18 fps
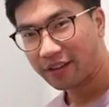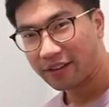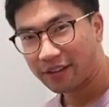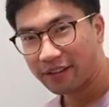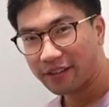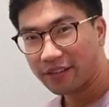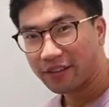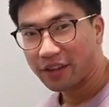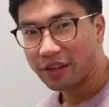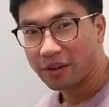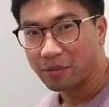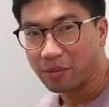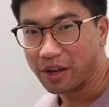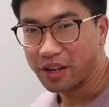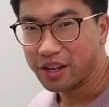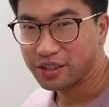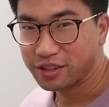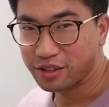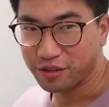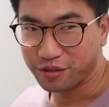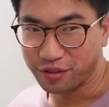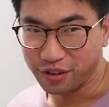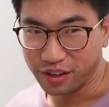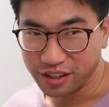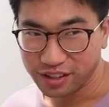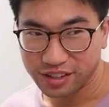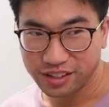much done. My hair's not
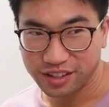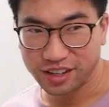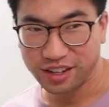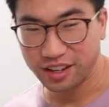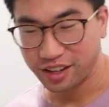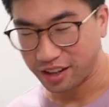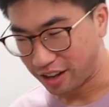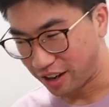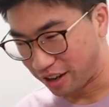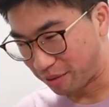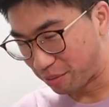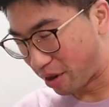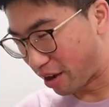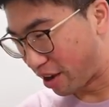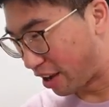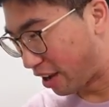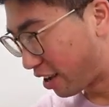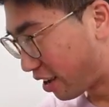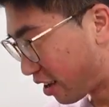fixed and my...